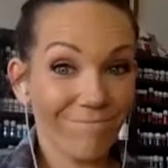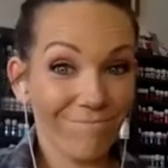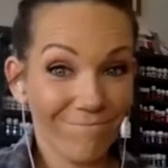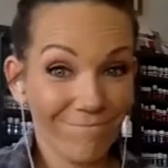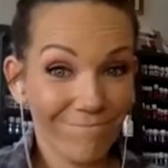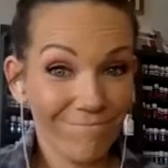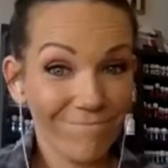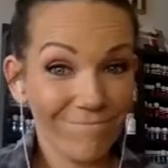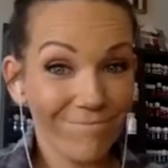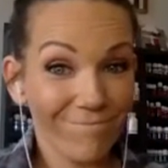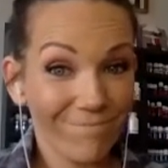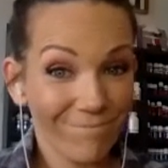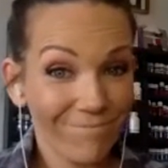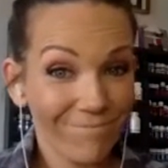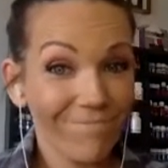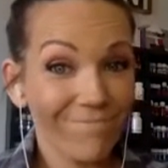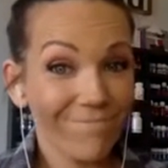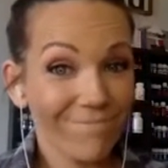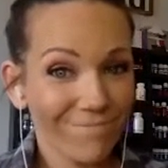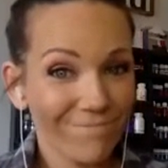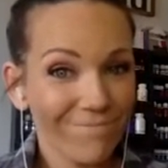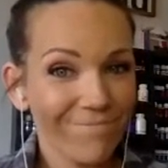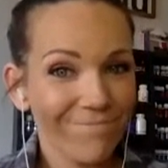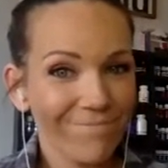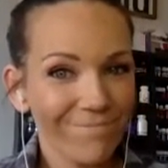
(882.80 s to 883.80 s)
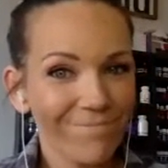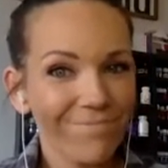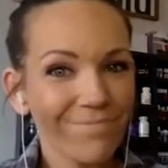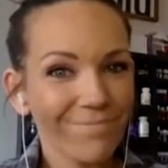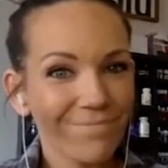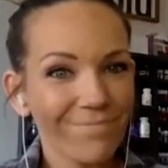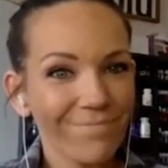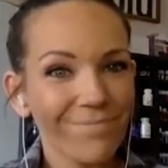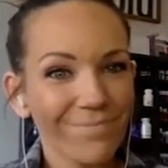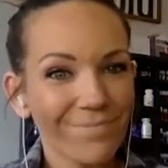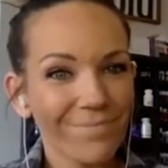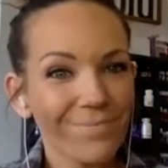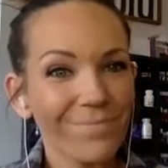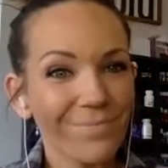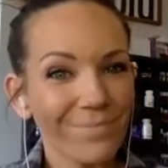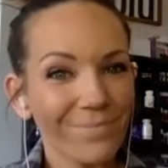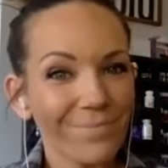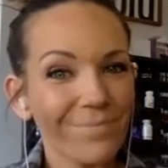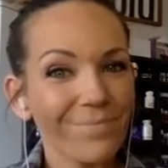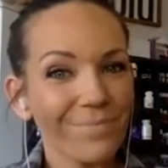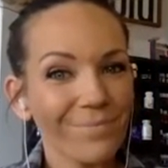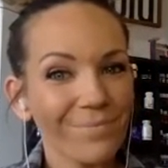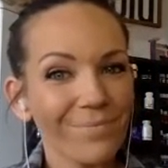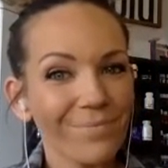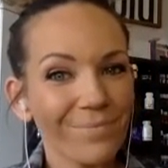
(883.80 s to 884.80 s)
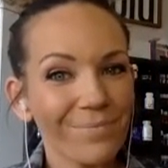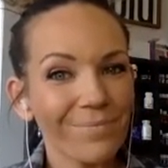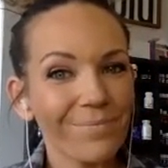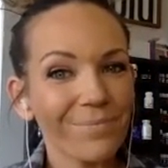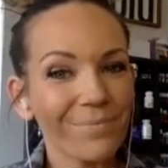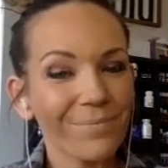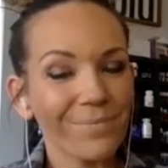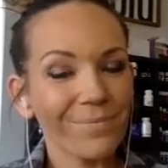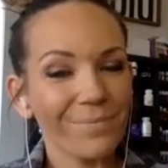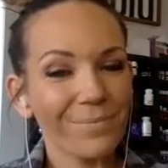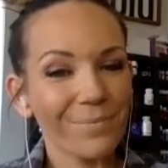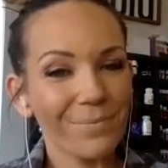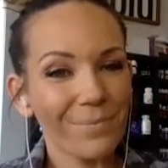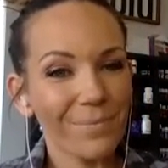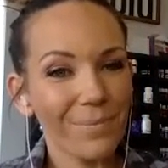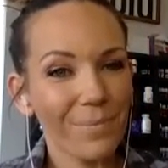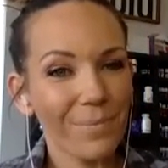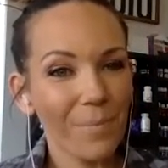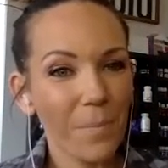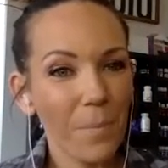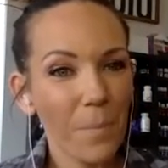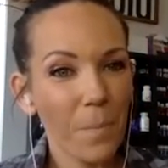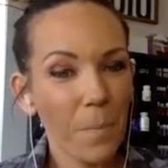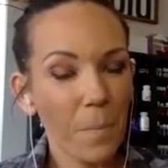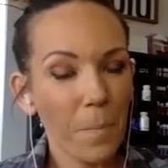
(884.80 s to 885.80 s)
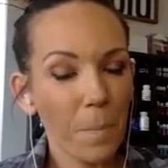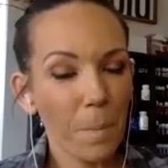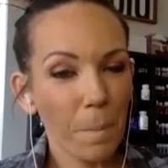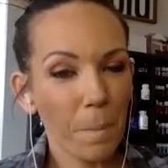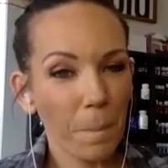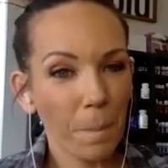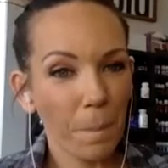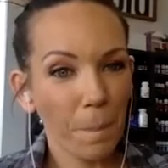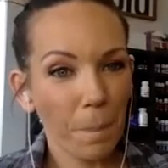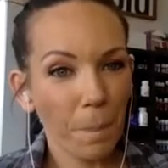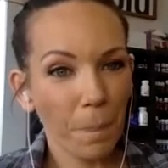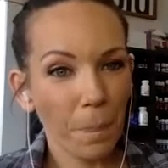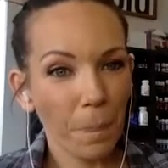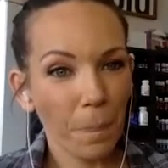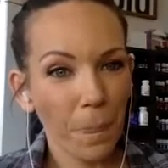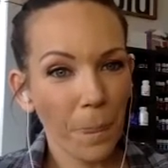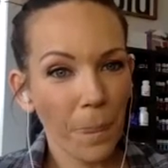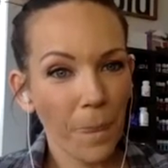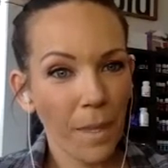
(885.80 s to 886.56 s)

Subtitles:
[no speech]